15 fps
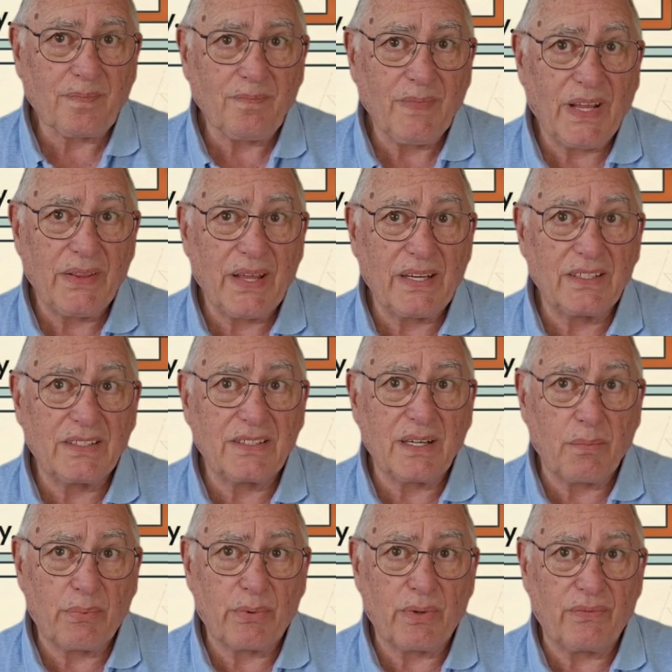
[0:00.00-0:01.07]
Then
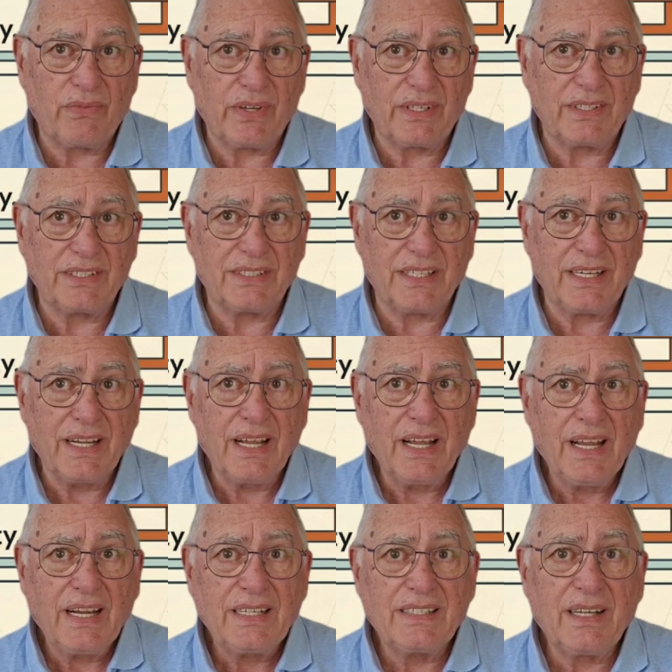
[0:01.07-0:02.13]
temporal validity.
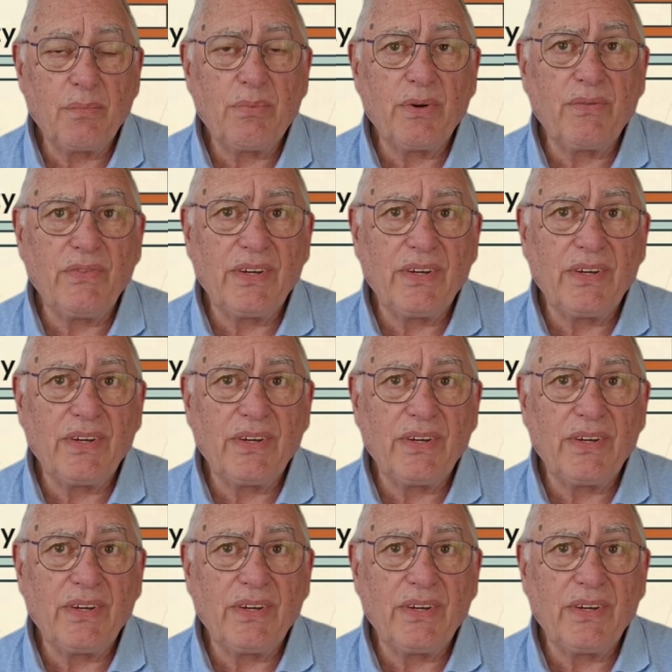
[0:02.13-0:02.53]
Temporal